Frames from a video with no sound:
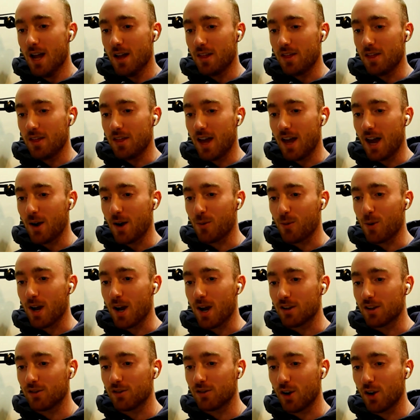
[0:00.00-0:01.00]
that
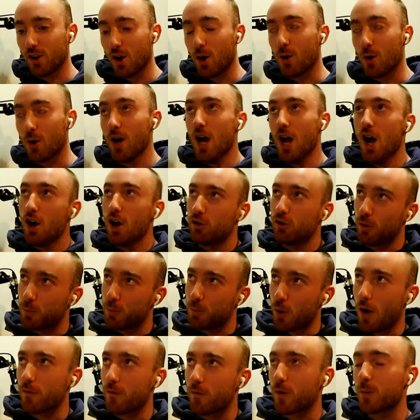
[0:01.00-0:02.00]
way. So the
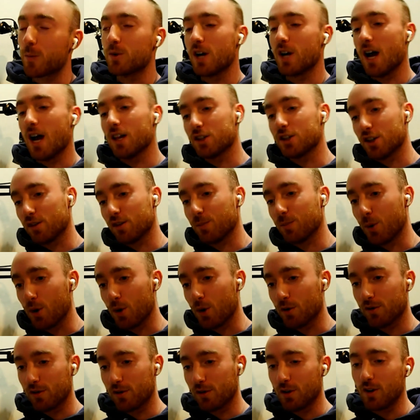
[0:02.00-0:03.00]
prop firm challenges,
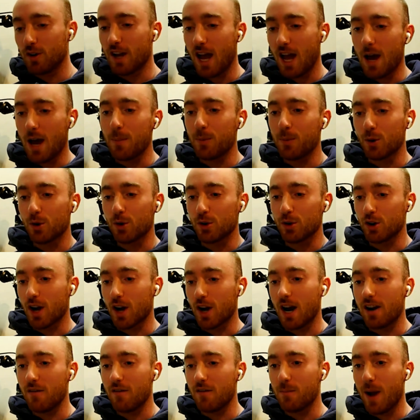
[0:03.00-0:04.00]
personal capital, you're
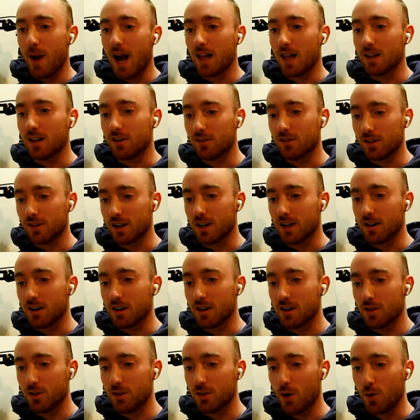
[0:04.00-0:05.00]
kind of balancing
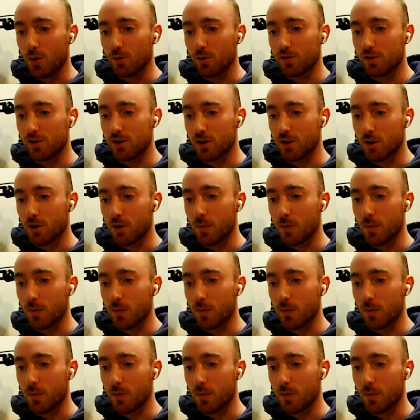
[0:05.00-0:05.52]
those two.